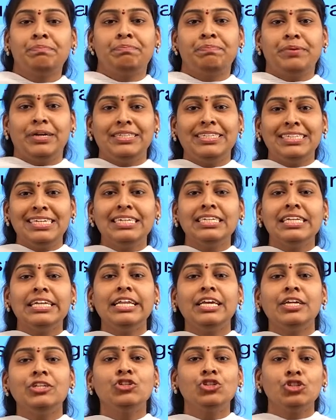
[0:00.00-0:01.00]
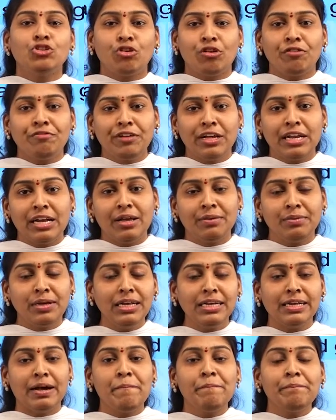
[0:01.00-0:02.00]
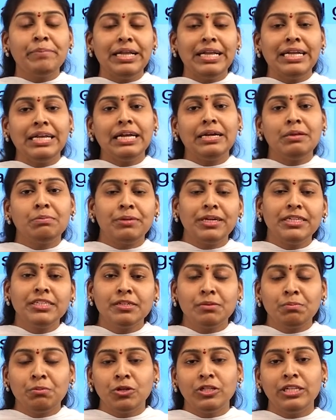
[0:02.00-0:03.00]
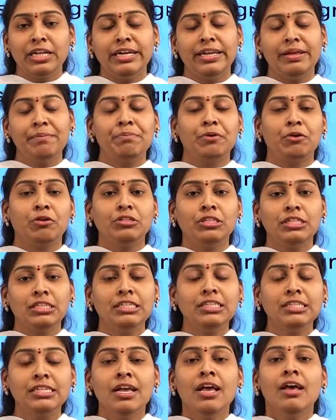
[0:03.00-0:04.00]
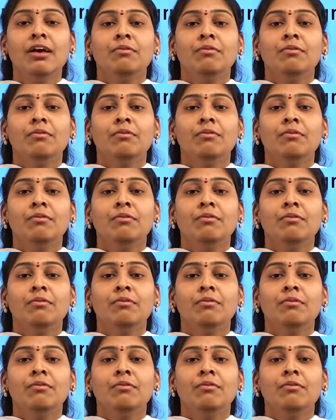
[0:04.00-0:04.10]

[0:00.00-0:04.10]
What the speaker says: present in each trophic level completely depends upon that a process,